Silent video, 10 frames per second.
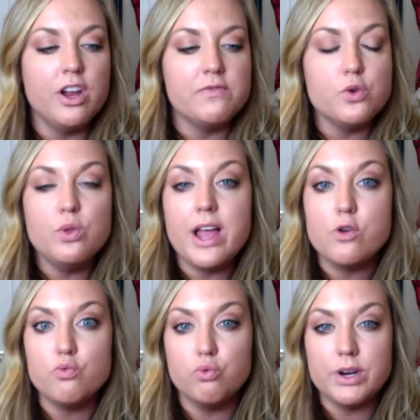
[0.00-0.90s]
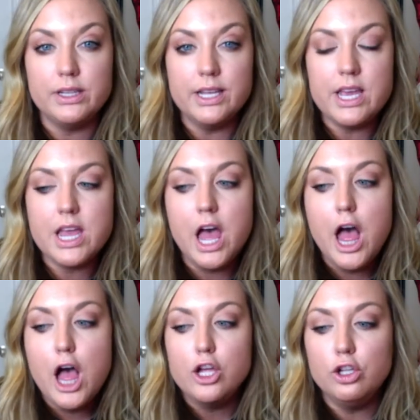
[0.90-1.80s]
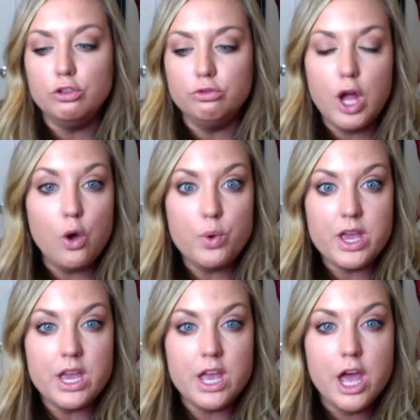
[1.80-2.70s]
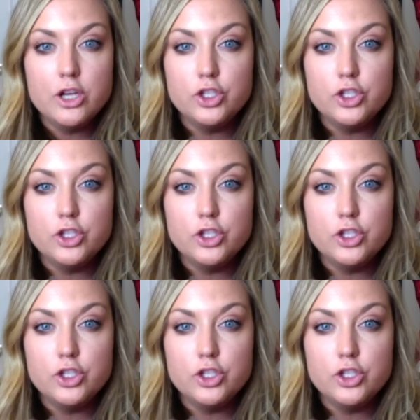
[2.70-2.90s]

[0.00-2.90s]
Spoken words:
If you like really glowy,